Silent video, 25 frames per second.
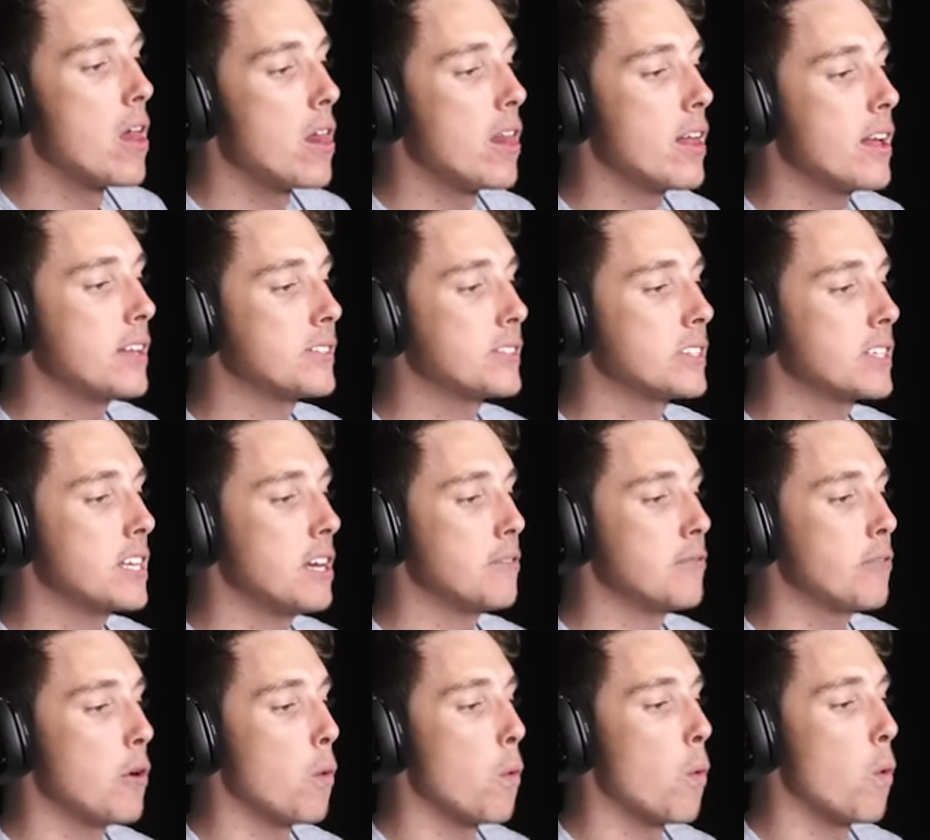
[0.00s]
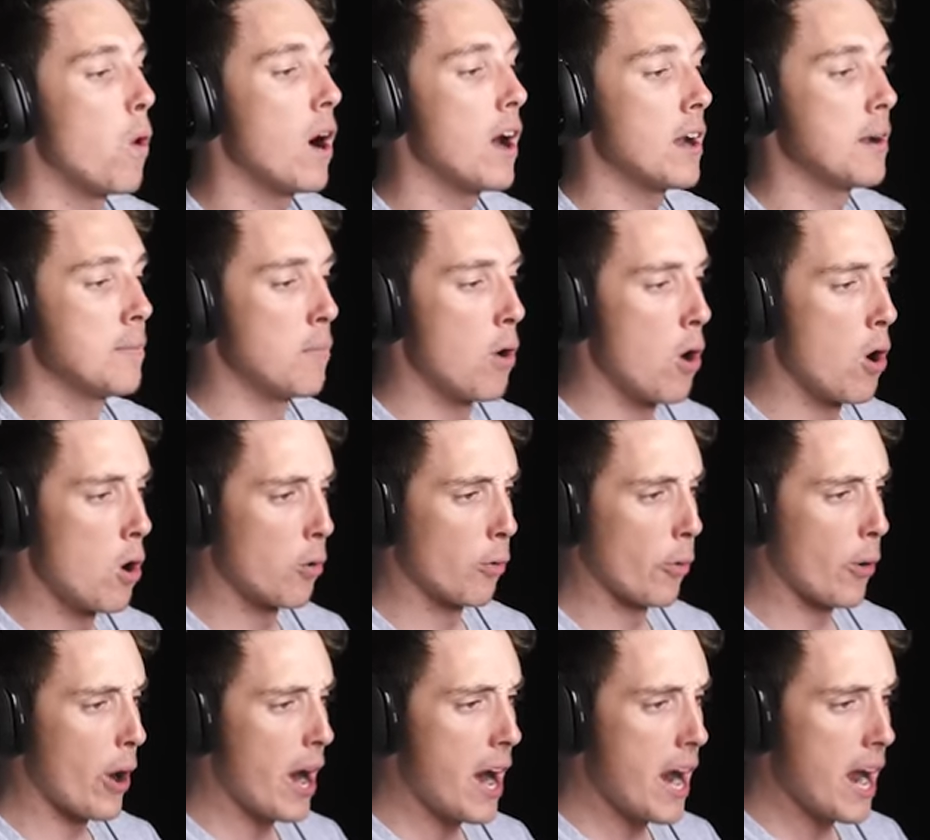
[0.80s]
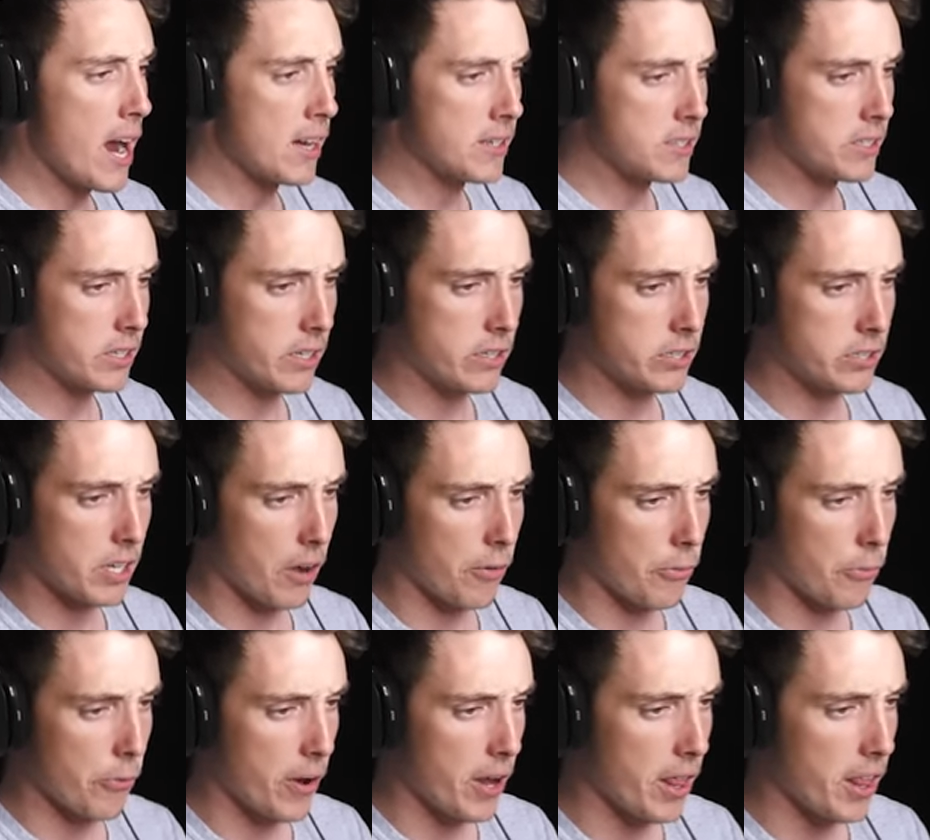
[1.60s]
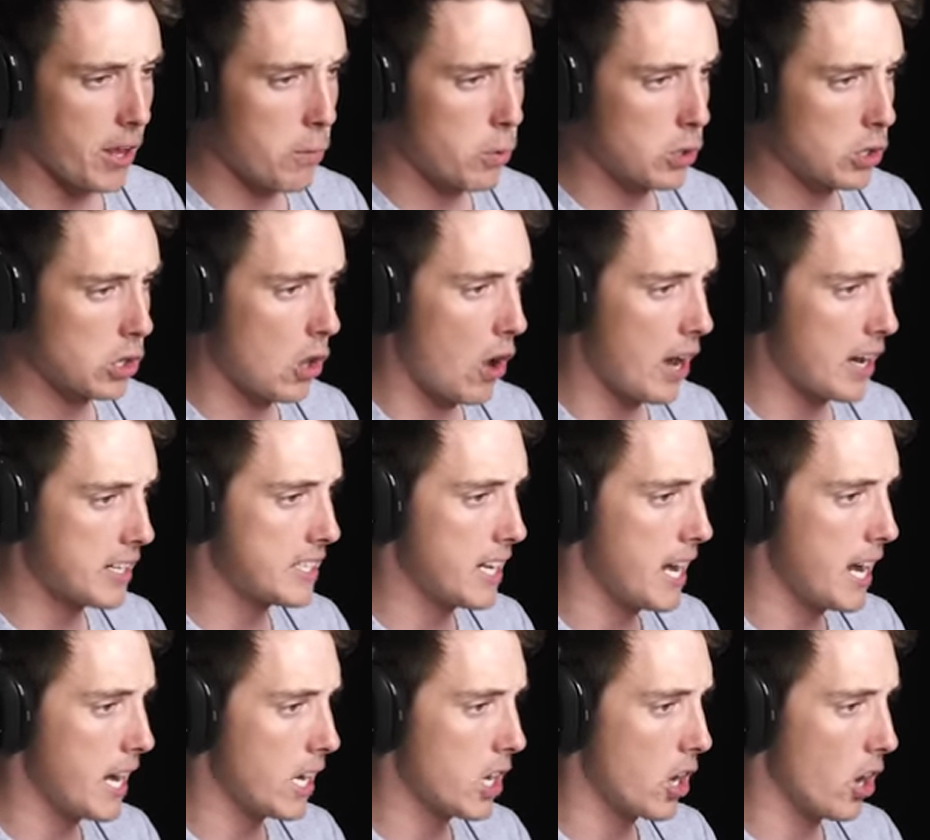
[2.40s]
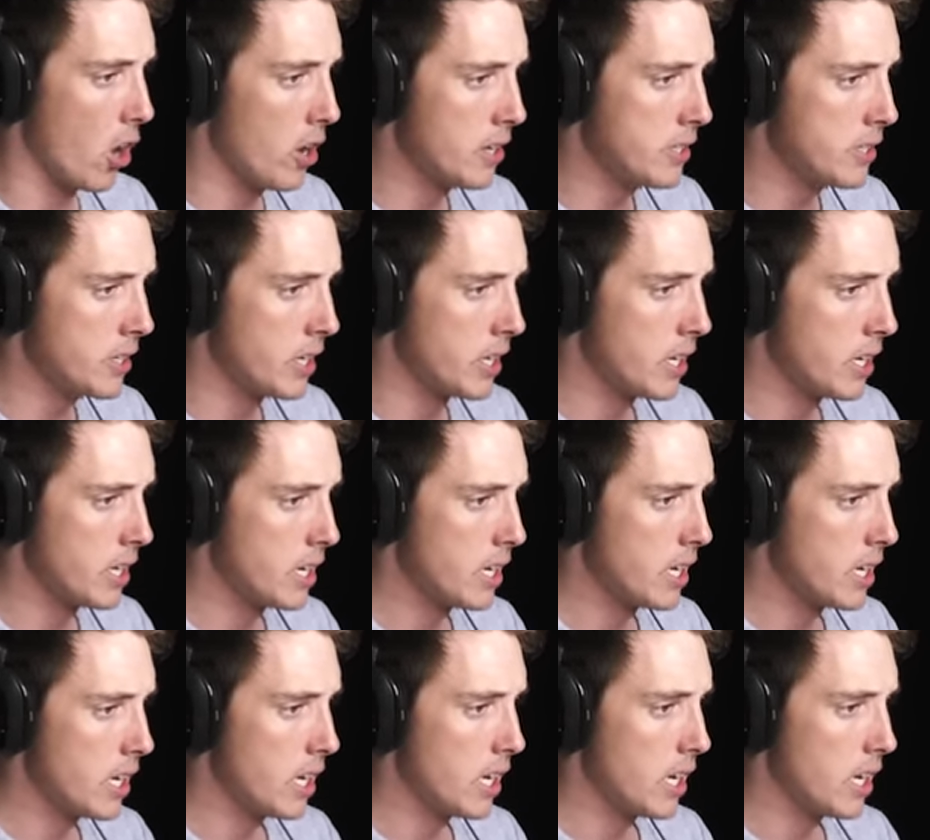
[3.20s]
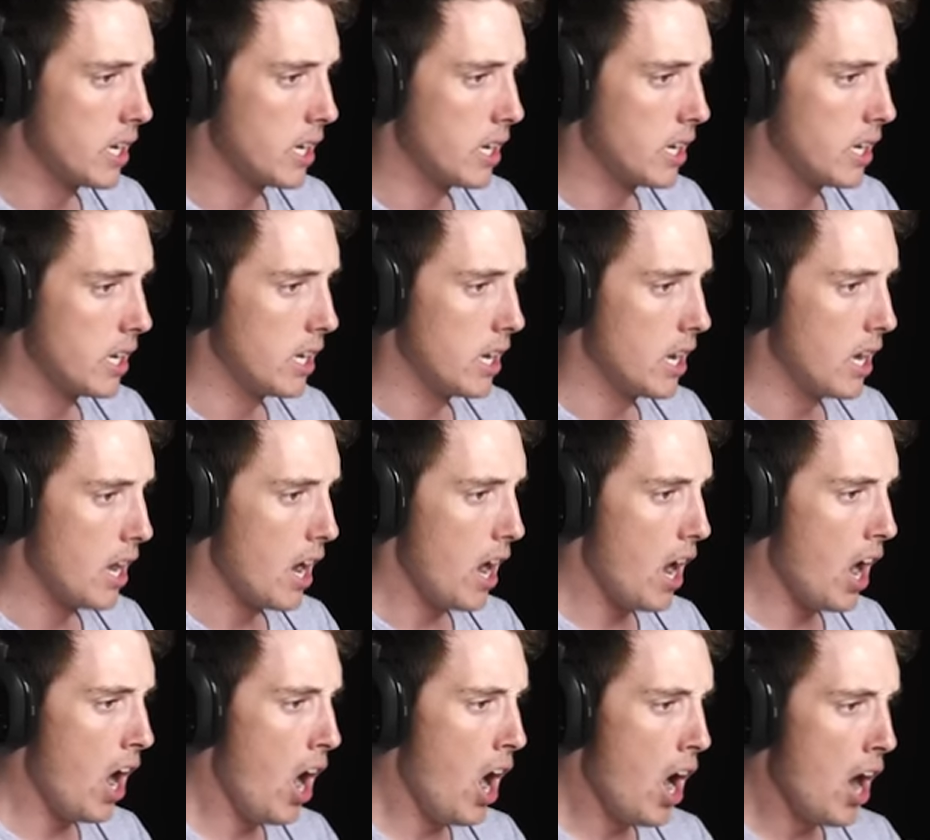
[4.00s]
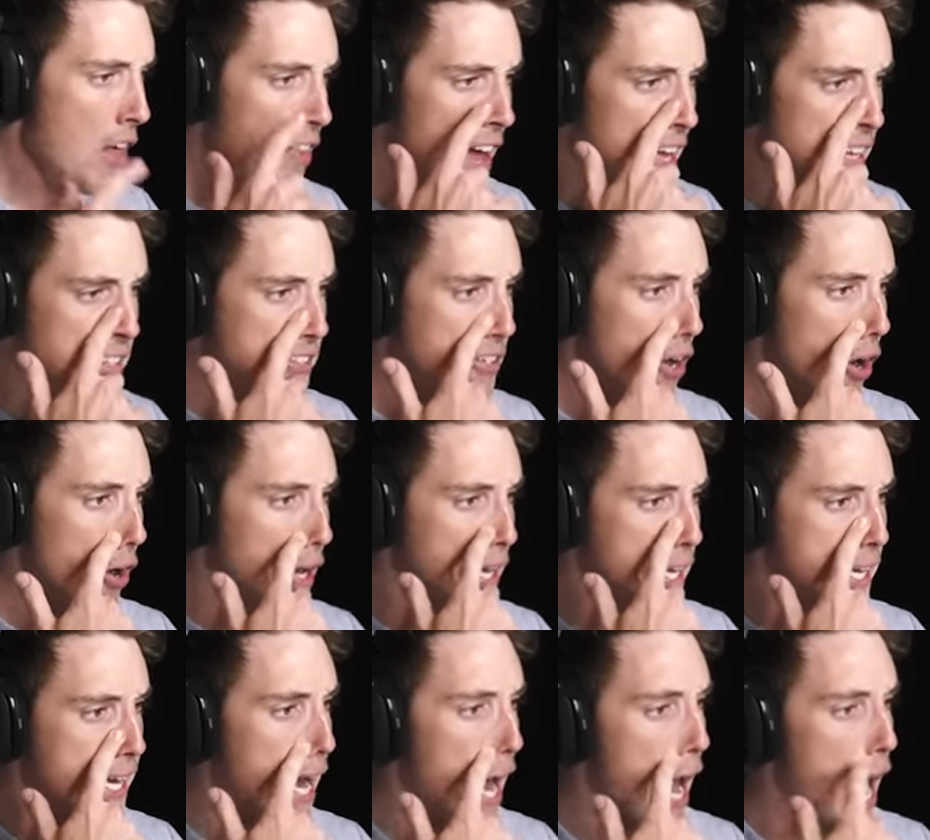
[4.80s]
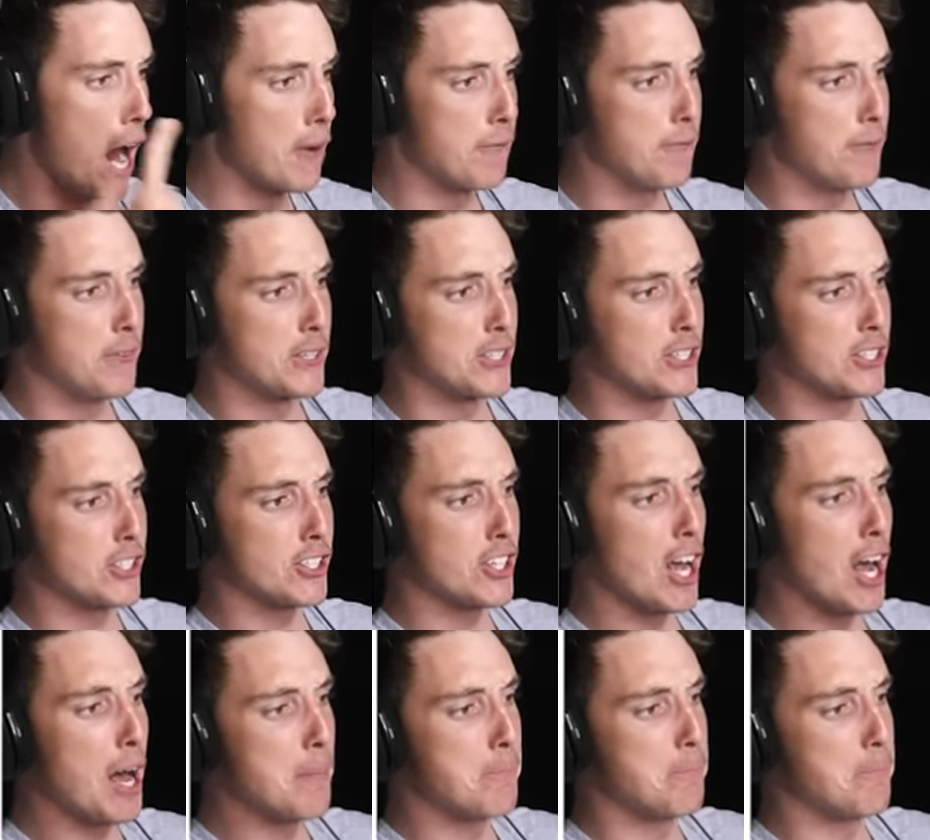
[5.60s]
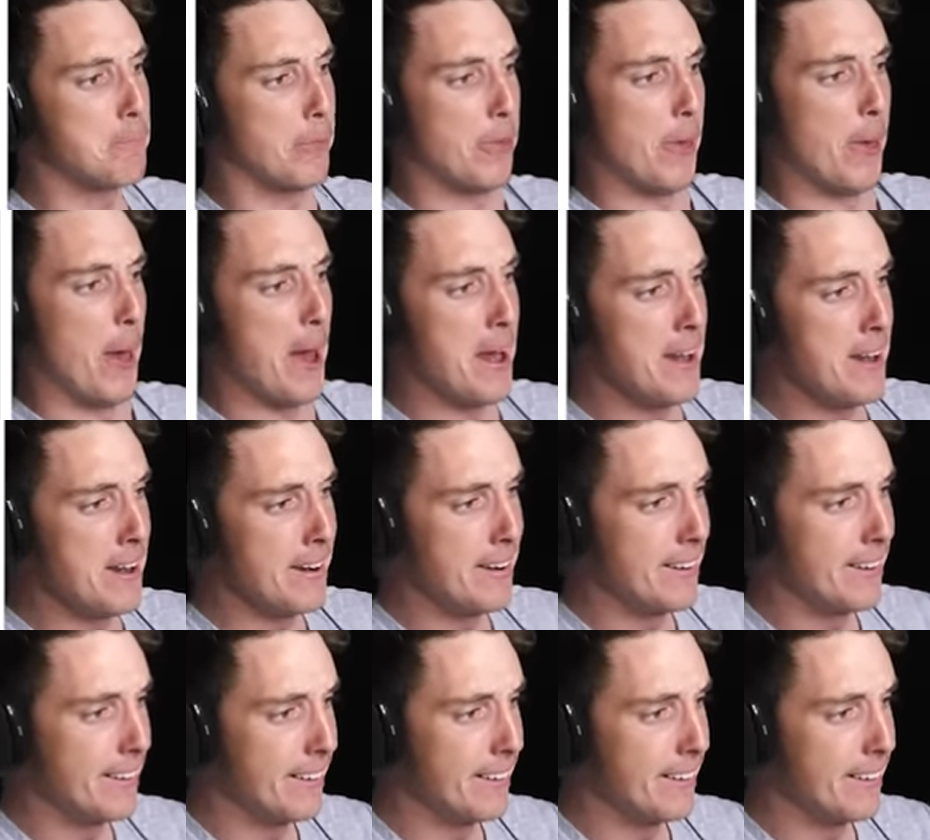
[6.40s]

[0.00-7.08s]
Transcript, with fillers: Let's give it one more round, because I really would like to hit God. Oh, that's gotta count for something!